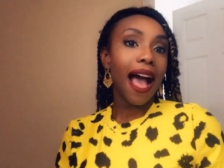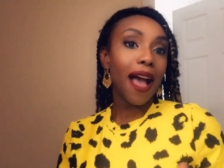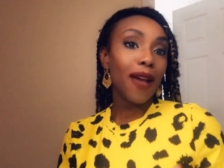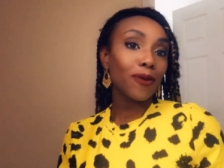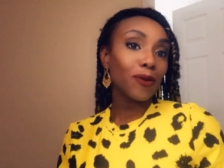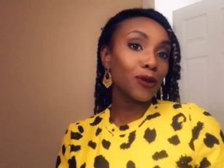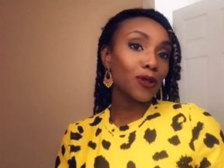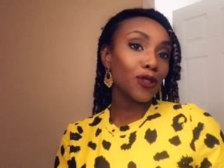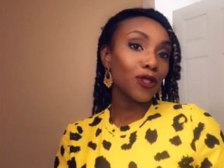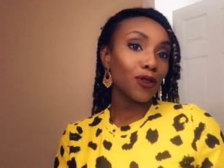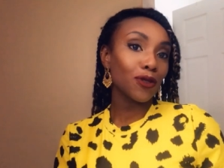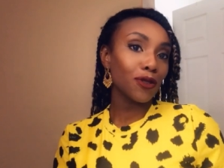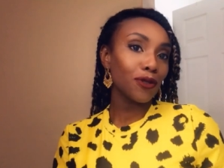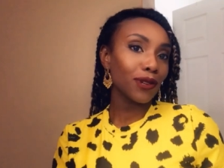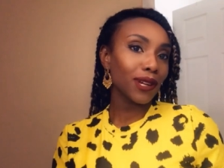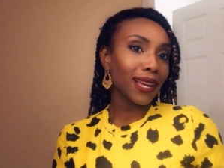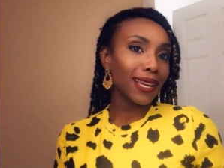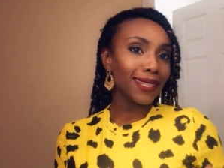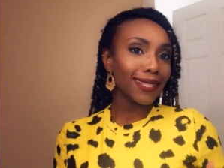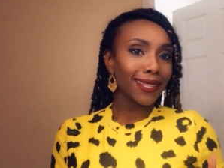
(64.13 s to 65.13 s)
will show you
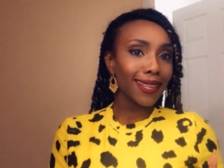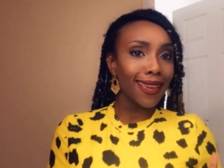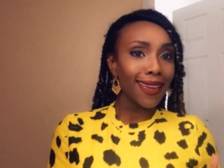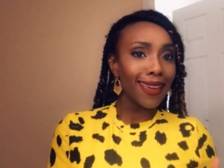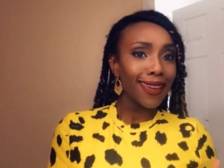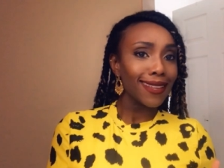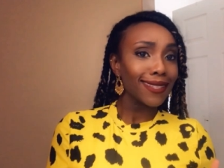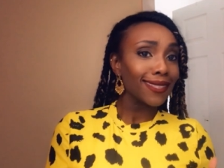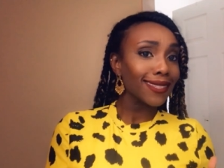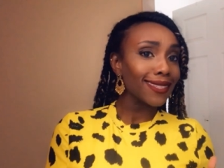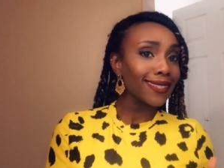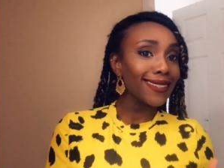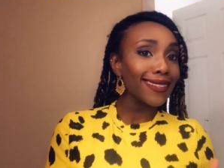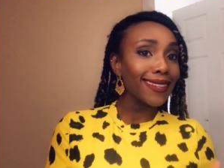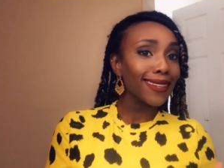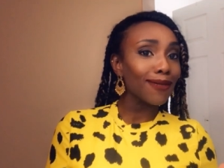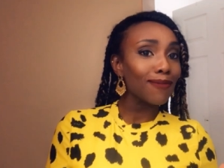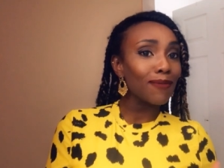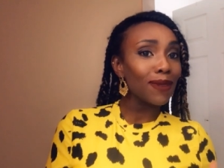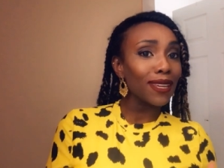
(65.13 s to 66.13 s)
guys a sneak
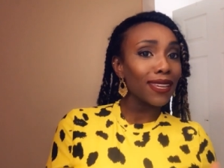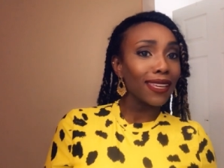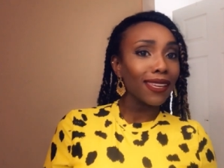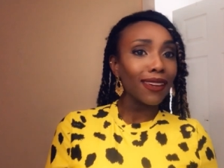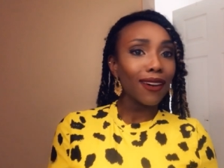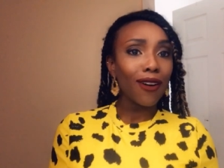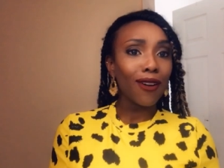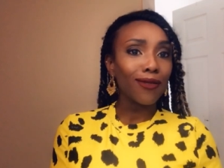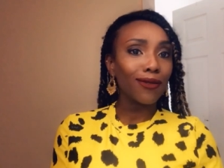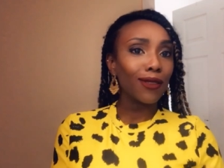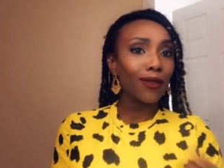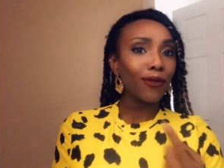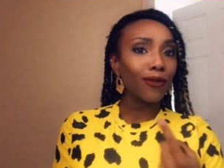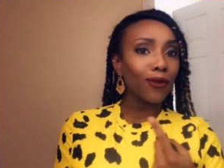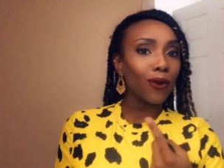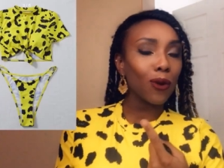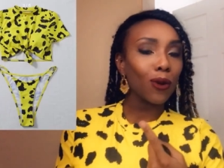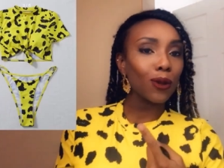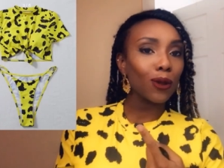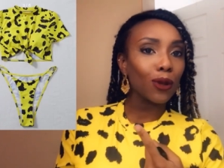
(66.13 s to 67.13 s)
peek of the full
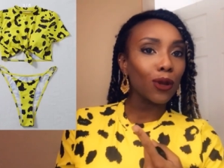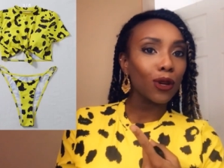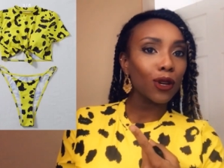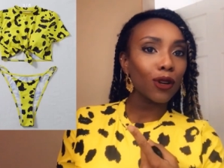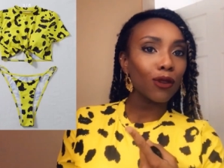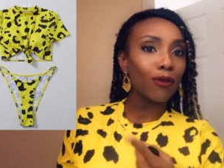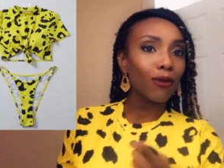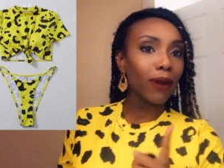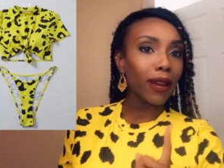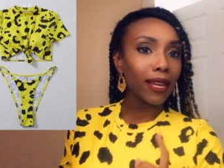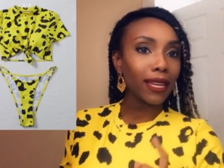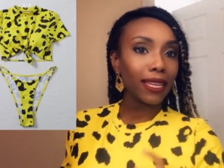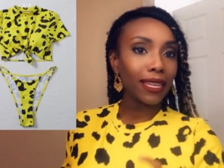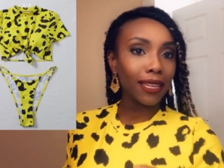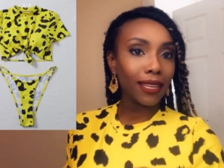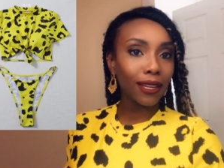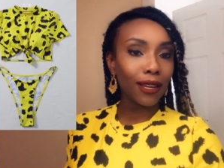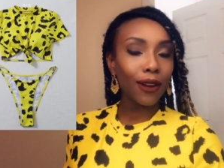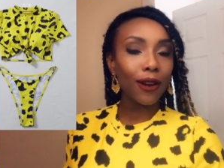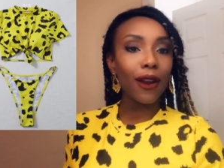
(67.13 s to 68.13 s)
look right
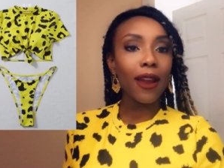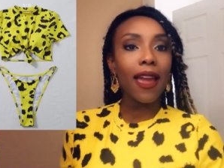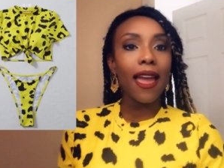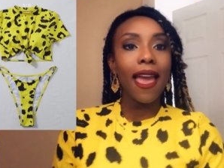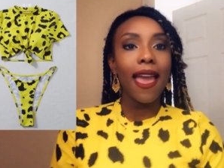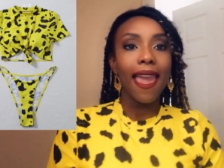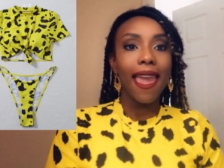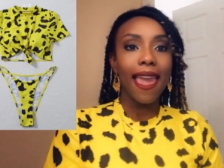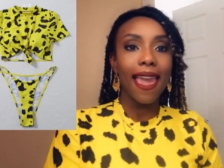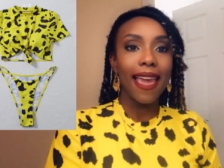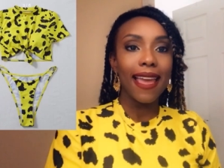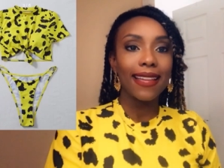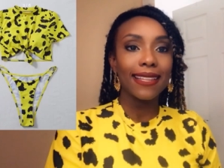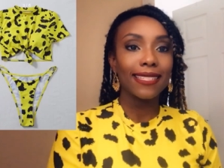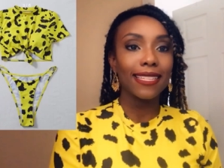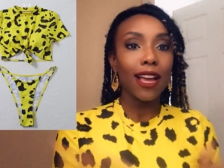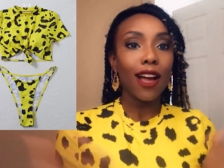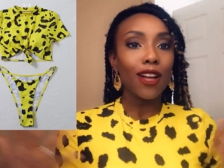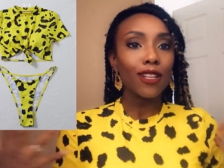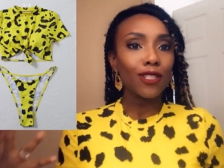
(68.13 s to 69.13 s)
here. And
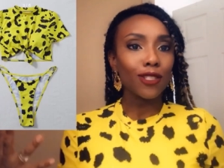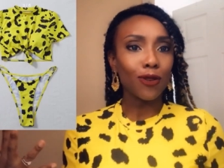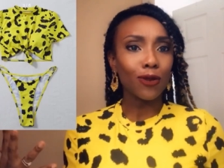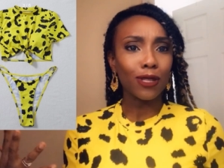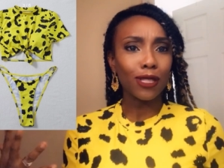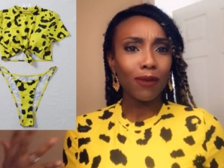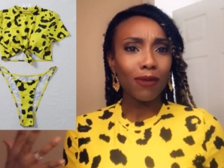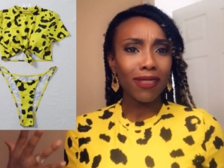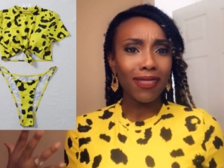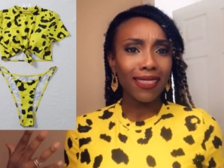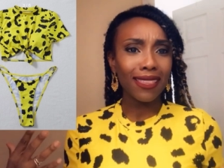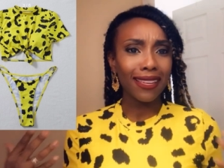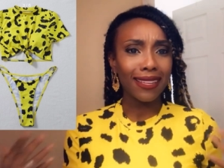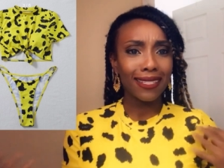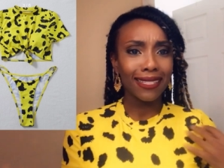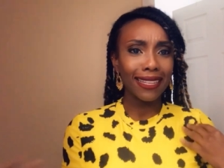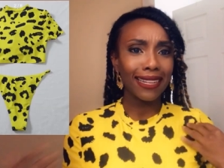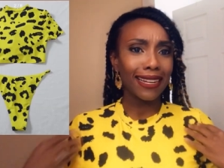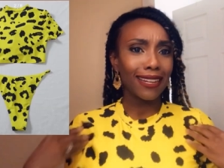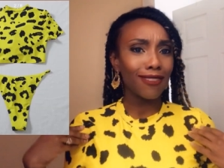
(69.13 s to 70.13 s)
so some of the things that
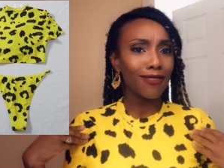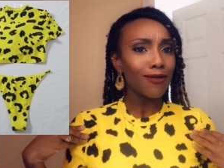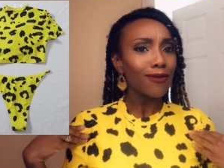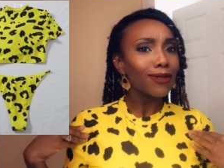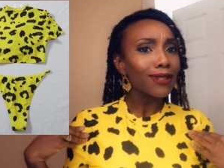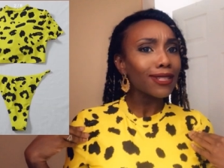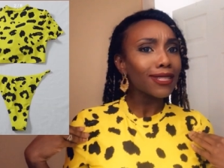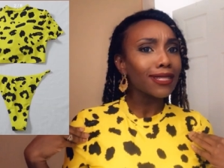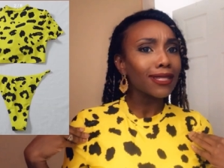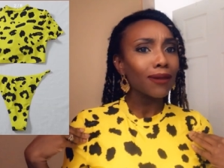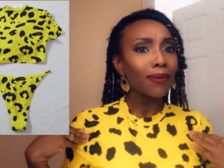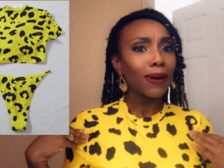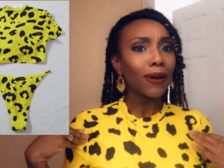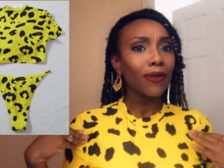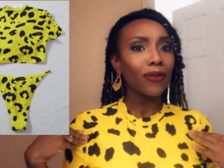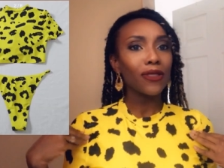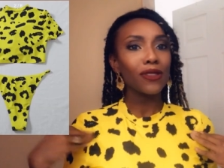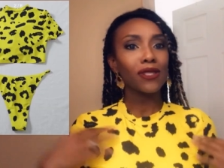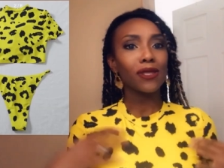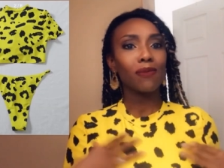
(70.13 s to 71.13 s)
I noticed about
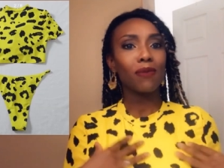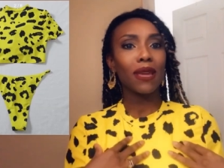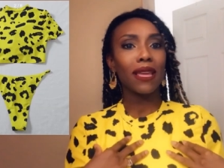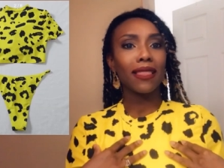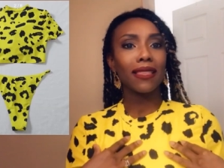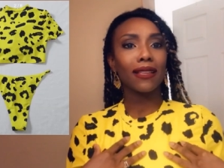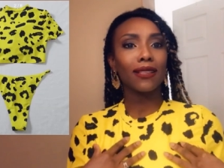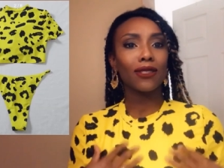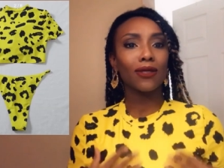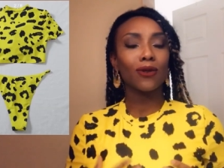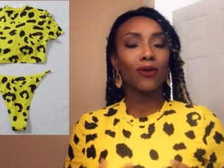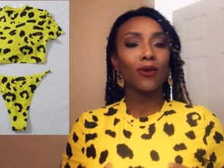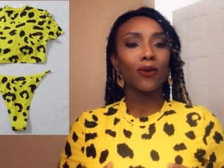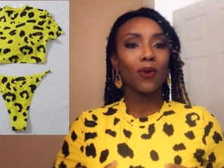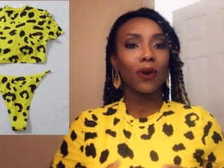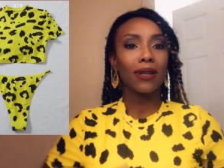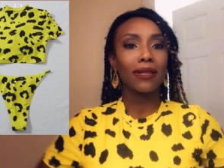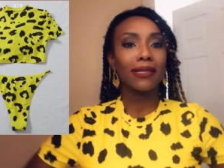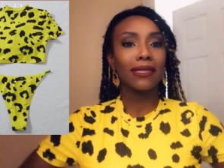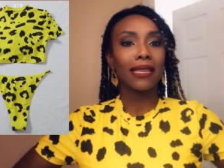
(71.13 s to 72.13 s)
this bathing suit
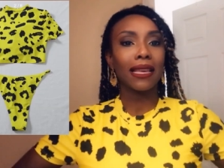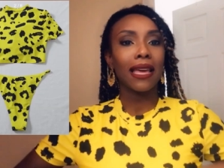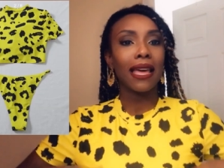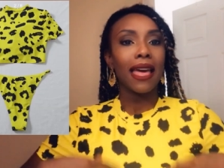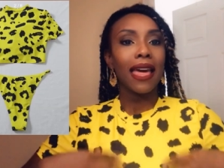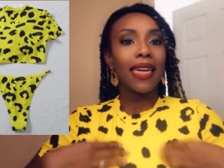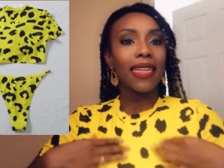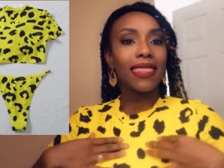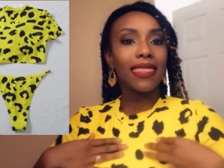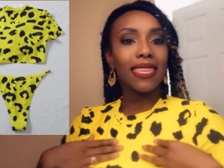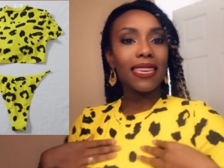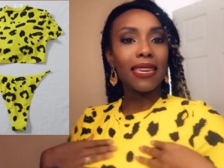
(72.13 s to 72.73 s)
was the